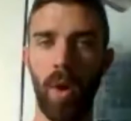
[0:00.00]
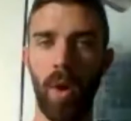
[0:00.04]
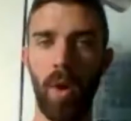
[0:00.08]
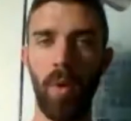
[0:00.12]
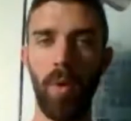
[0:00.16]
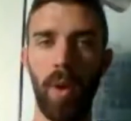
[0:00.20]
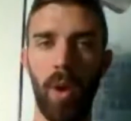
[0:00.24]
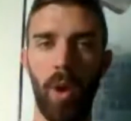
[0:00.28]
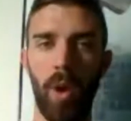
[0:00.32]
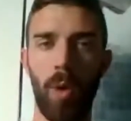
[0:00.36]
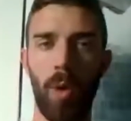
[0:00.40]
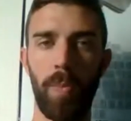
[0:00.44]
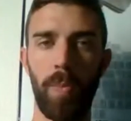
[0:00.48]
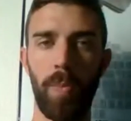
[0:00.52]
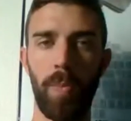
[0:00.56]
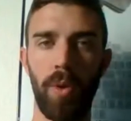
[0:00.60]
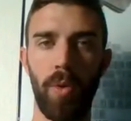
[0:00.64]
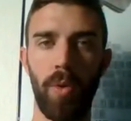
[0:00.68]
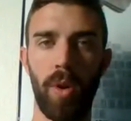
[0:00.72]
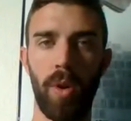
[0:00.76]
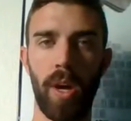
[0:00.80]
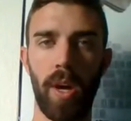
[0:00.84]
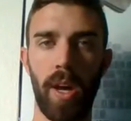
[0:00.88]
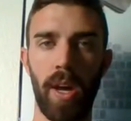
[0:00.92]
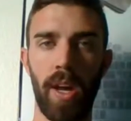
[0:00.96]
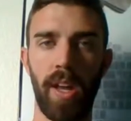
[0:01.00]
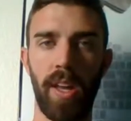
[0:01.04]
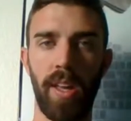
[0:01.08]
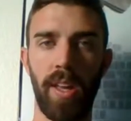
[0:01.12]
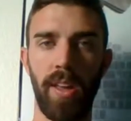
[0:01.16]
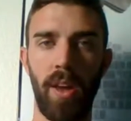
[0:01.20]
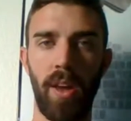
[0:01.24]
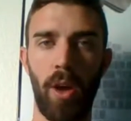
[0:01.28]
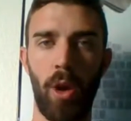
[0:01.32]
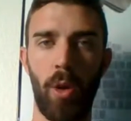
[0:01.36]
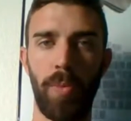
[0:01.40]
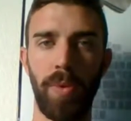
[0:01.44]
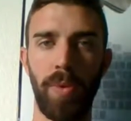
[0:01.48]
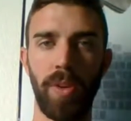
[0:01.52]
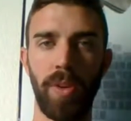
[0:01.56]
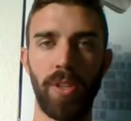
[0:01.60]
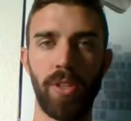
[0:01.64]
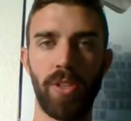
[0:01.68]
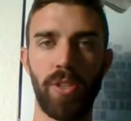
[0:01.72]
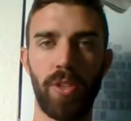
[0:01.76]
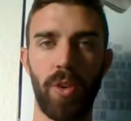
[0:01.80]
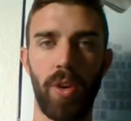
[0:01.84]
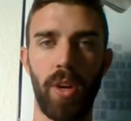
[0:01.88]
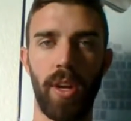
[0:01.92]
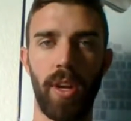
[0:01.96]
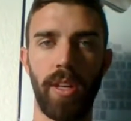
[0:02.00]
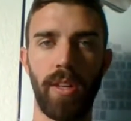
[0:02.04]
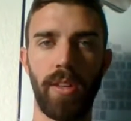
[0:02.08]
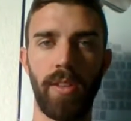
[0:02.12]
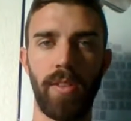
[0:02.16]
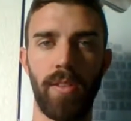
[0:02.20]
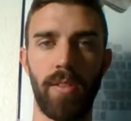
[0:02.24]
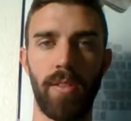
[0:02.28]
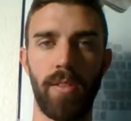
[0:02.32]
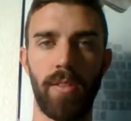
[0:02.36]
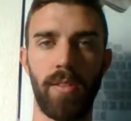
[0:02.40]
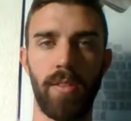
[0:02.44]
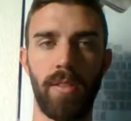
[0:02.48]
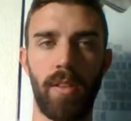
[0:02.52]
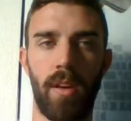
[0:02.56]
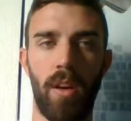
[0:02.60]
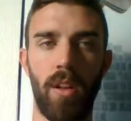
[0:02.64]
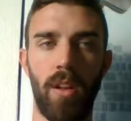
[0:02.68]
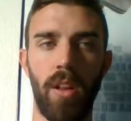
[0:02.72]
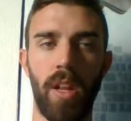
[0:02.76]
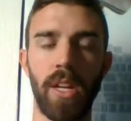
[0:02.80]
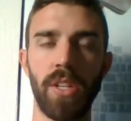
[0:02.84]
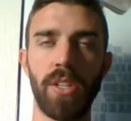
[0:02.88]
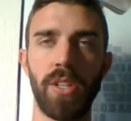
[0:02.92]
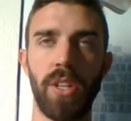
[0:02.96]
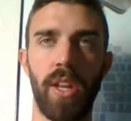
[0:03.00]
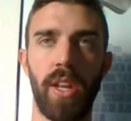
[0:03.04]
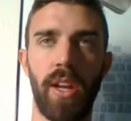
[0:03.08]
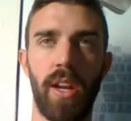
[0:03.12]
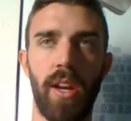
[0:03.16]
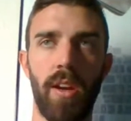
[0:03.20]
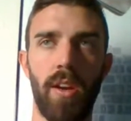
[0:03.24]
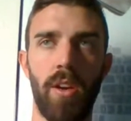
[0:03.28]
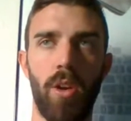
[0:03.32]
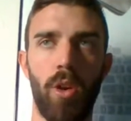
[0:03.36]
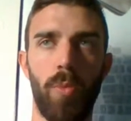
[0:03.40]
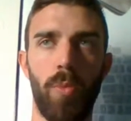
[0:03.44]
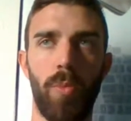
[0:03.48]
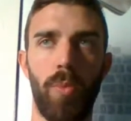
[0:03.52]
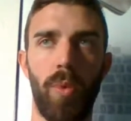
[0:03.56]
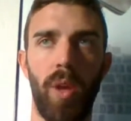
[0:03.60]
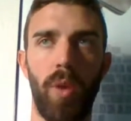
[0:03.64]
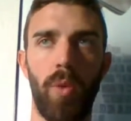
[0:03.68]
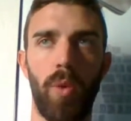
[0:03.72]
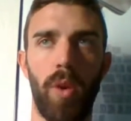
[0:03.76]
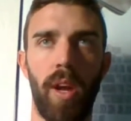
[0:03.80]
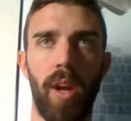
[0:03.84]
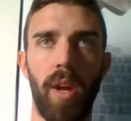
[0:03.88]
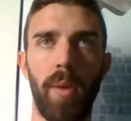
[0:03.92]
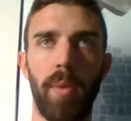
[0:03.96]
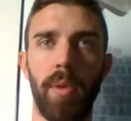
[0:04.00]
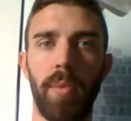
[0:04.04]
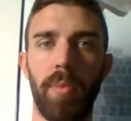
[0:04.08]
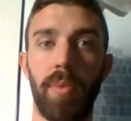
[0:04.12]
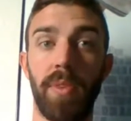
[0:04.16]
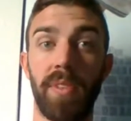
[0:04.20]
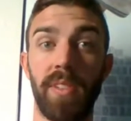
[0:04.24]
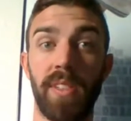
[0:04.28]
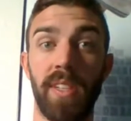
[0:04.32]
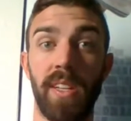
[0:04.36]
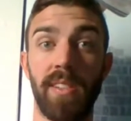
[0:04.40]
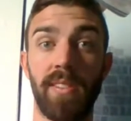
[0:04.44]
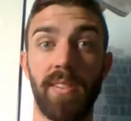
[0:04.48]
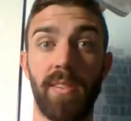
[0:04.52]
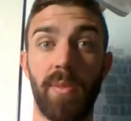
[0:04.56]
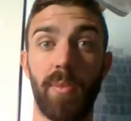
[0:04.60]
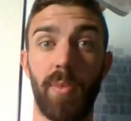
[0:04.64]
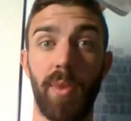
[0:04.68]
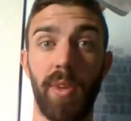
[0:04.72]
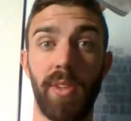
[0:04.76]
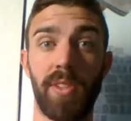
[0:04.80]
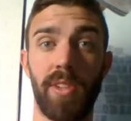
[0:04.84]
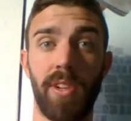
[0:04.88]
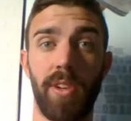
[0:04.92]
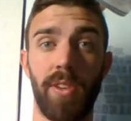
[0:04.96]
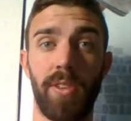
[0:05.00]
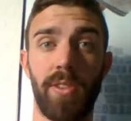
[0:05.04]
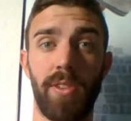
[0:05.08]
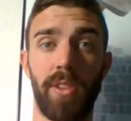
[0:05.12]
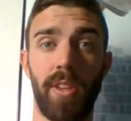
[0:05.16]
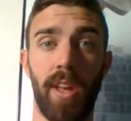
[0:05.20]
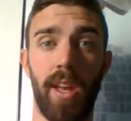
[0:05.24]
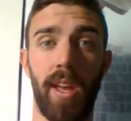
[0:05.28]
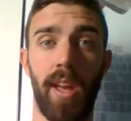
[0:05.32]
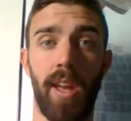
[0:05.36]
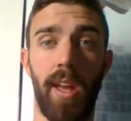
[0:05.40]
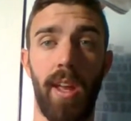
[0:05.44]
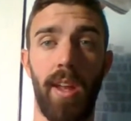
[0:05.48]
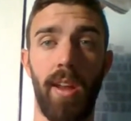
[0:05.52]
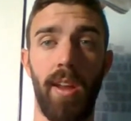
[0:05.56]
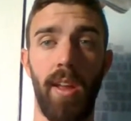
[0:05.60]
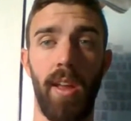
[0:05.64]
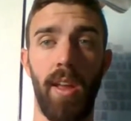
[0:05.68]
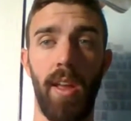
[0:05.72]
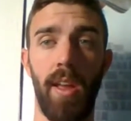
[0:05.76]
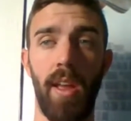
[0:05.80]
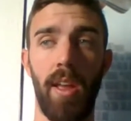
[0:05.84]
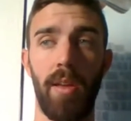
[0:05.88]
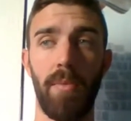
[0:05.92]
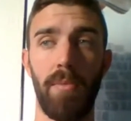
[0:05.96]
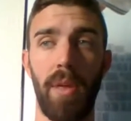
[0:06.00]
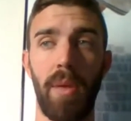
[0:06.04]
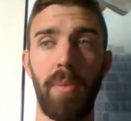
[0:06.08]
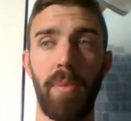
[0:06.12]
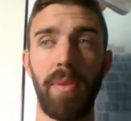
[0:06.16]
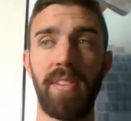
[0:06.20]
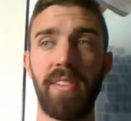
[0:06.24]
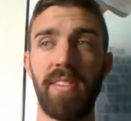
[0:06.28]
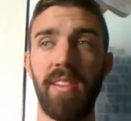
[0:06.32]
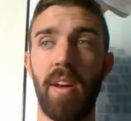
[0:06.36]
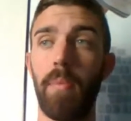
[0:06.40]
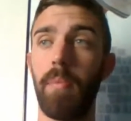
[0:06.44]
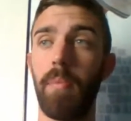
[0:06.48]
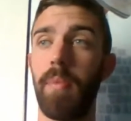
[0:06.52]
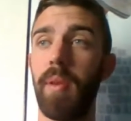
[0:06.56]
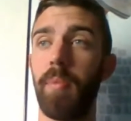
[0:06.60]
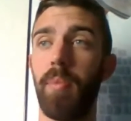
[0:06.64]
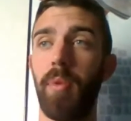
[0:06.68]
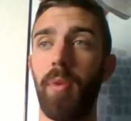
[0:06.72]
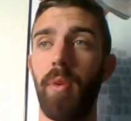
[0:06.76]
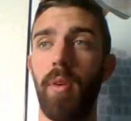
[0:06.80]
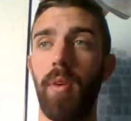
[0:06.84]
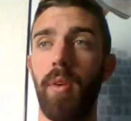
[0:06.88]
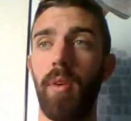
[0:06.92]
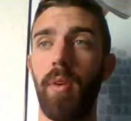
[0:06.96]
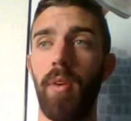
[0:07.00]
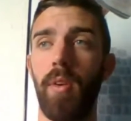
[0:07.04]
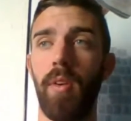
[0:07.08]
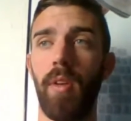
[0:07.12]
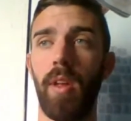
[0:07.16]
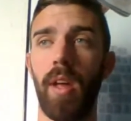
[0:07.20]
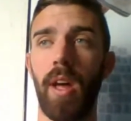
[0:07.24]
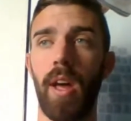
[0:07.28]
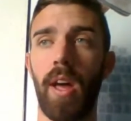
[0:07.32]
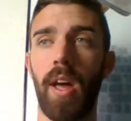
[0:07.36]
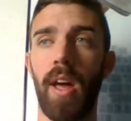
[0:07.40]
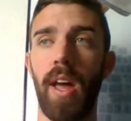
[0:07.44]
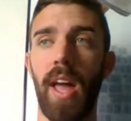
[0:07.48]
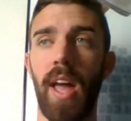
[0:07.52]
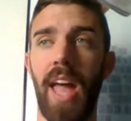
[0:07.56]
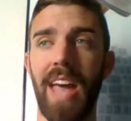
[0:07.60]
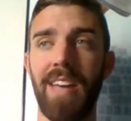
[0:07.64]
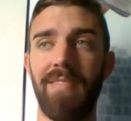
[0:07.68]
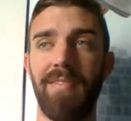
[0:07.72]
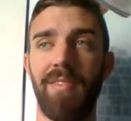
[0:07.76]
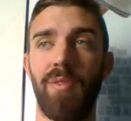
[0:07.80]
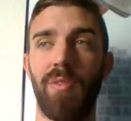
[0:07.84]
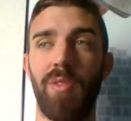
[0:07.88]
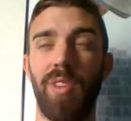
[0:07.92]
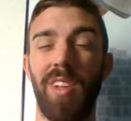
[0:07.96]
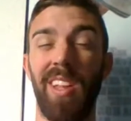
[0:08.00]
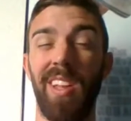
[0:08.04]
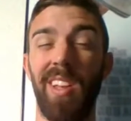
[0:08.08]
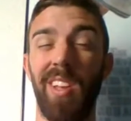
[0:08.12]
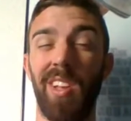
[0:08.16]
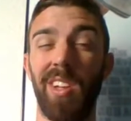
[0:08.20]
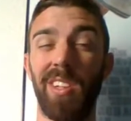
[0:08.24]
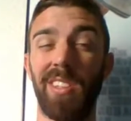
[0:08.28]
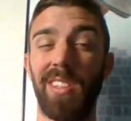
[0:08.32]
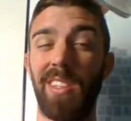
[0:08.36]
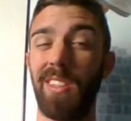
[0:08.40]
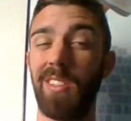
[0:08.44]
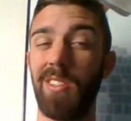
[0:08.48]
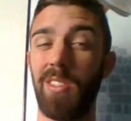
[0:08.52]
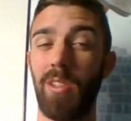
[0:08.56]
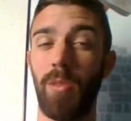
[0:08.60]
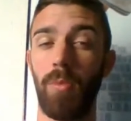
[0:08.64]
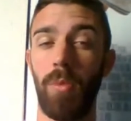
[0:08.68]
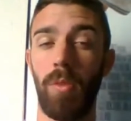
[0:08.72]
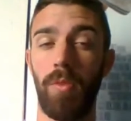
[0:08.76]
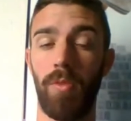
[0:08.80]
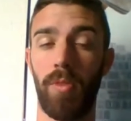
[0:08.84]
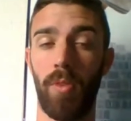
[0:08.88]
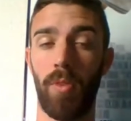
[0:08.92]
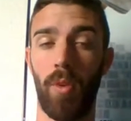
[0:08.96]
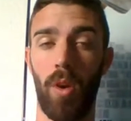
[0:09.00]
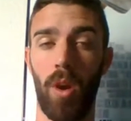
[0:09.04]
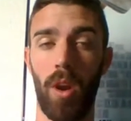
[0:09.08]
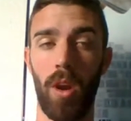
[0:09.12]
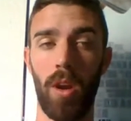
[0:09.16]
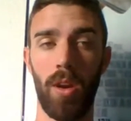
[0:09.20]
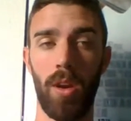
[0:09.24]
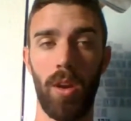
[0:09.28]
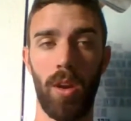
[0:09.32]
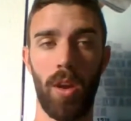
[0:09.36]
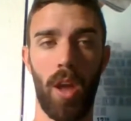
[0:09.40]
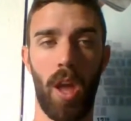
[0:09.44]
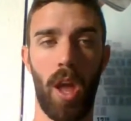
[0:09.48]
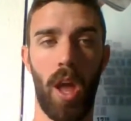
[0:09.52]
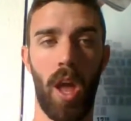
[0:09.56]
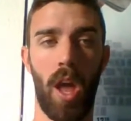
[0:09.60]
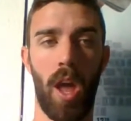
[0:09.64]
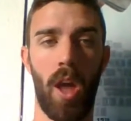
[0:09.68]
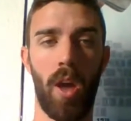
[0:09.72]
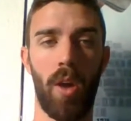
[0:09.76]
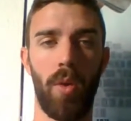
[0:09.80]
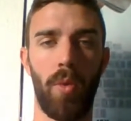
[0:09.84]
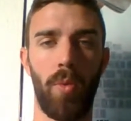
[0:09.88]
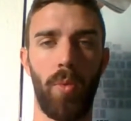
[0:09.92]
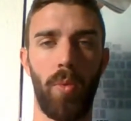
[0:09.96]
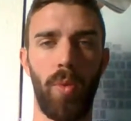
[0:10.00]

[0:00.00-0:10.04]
we hope you enjoyed our lecture there. Hope we were able to present some research that maybe some people haven't really looked into before. We like to